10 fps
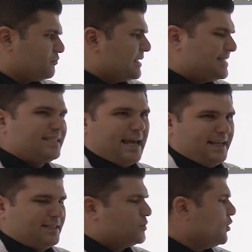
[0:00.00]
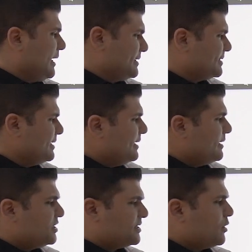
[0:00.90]
says to us
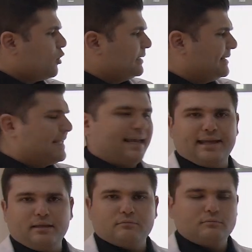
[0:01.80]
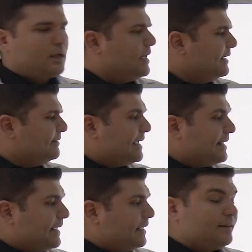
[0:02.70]
just only
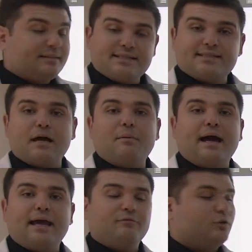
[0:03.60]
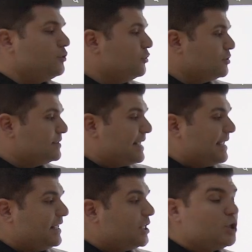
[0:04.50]
Danny, this time I have to use
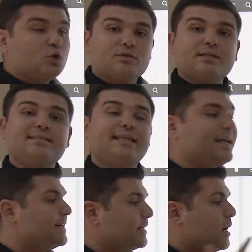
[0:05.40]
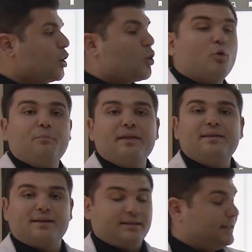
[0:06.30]
Danny uses their
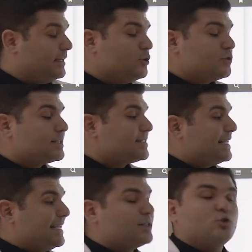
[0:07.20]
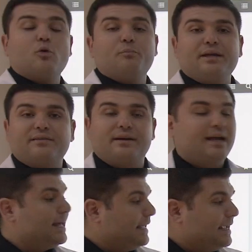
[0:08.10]
computer, they uses his computer
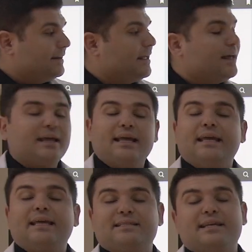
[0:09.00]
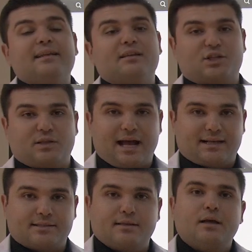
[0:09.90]
in his English
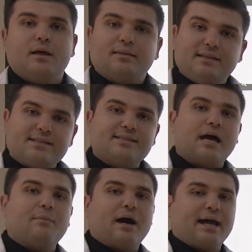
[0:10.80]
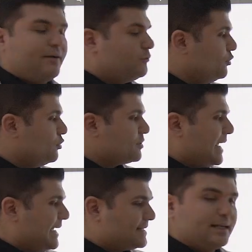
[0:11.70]
class. This time I have to use
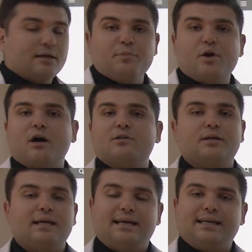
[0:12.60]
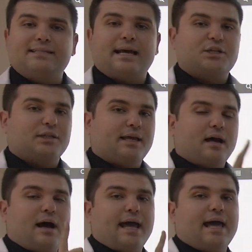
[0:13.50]
s because it's
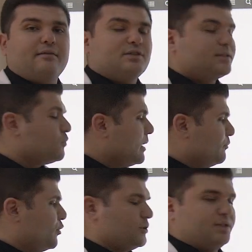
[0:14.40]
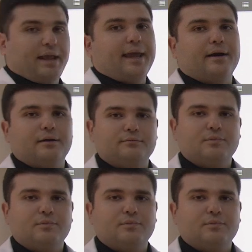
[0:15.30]
actually I have just one person here.